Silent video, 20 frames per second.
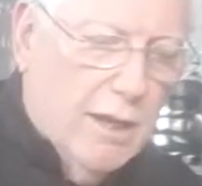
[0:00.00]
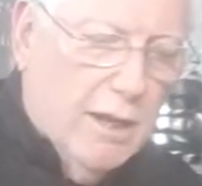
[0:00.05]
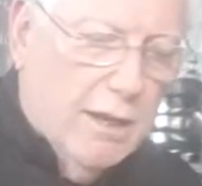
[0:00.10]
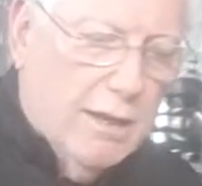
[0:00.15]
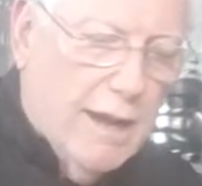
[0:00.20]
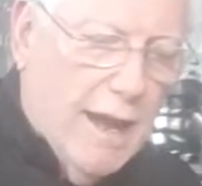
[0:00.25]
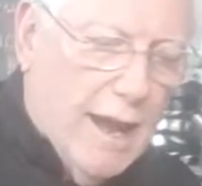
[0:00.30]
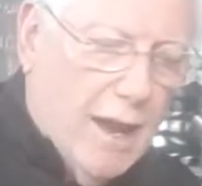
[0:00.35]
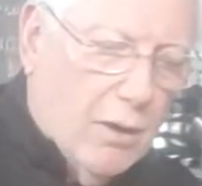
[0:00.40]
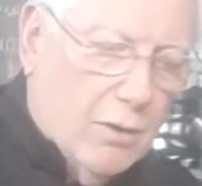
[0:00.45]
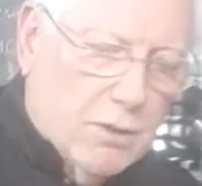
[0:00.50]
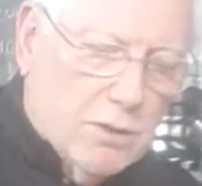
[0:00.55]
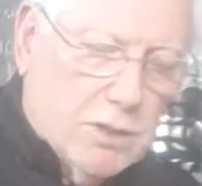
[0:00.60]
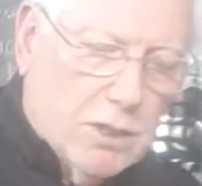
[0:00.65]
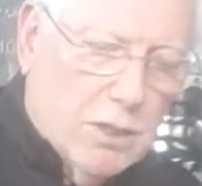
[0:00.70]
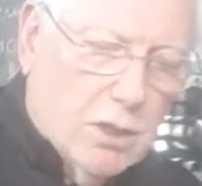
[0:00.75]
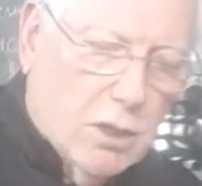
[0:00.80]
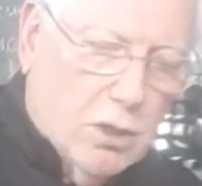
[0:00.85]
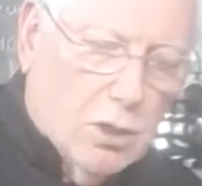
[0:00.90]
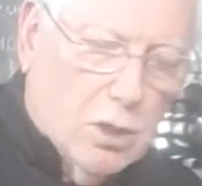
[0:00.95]
Now, it's going
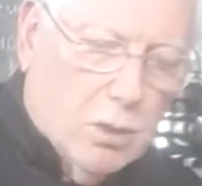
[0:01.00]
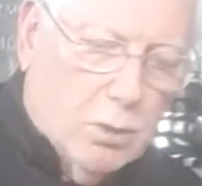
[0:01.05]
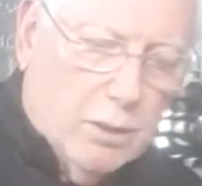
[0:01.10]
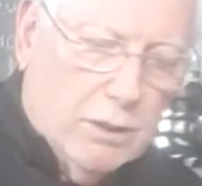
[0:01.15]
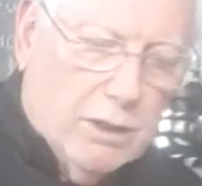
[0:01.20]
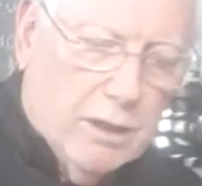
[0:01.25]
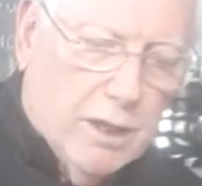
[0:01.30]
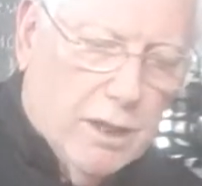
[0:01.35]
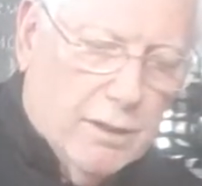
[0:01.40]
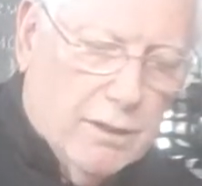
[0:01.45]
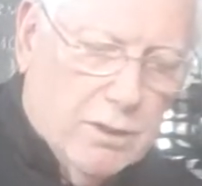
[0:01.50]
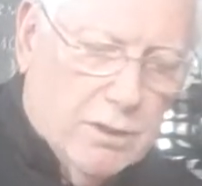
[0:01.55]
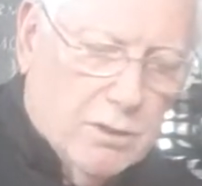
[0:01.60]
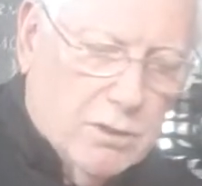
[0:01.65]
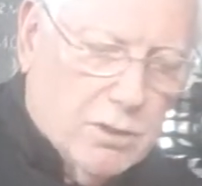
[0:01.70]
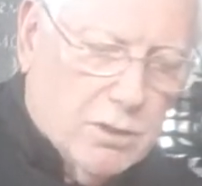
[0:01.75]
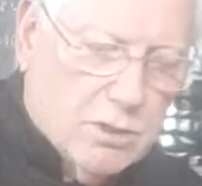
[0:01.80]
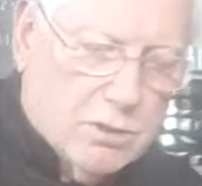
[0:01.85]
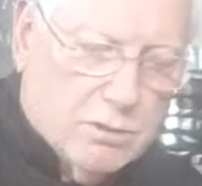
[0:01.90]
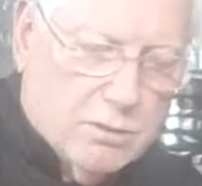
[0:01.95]
to cook with the
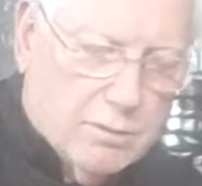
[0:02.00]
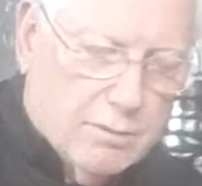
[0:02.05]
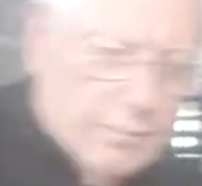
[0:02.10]
onions.